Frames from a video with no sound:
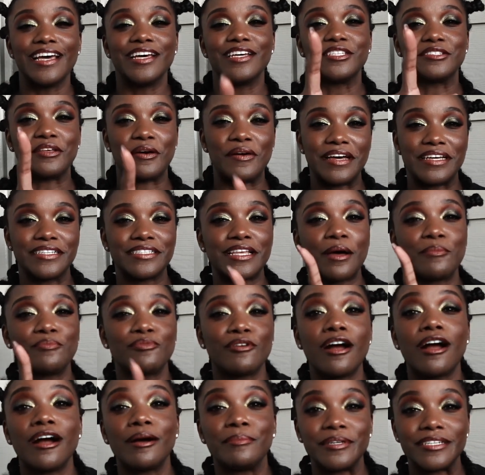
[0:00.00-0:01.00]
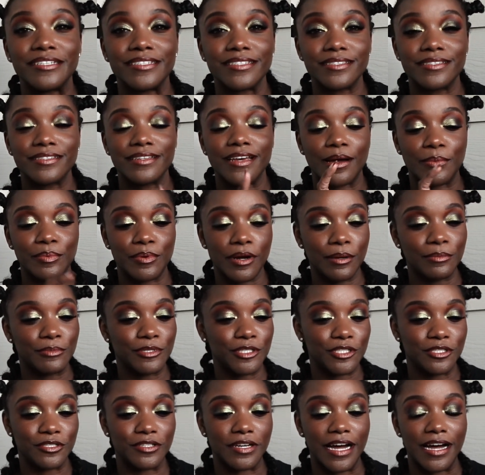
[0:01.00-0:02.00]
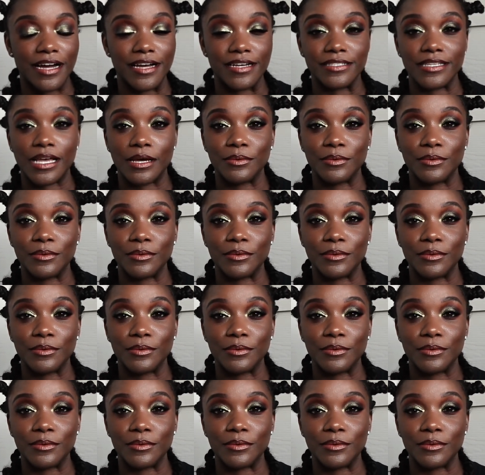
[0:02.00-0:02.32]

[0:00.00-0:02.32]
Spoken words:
So as I promised you guys